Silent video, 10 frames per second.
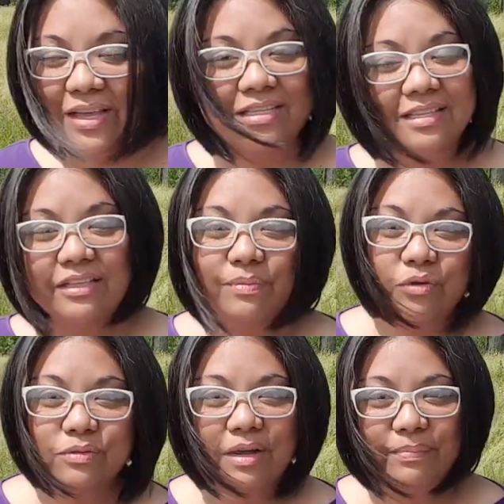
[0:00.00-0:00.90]
it's like the
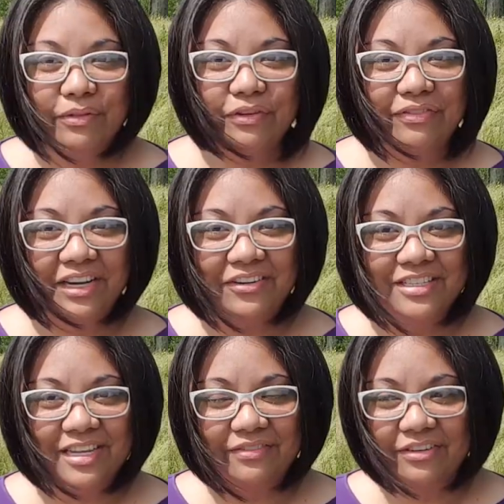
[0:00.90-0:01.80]
most popular
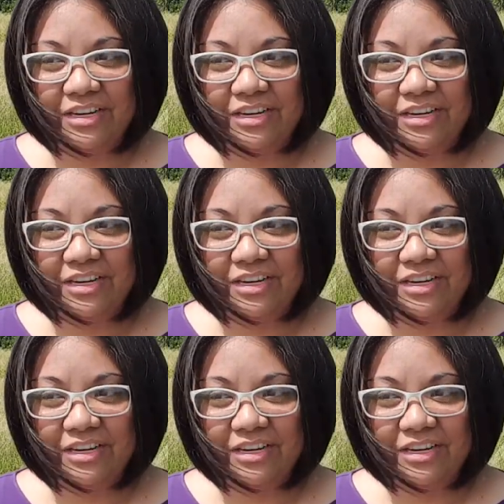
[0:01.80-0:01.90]
fragrance ever,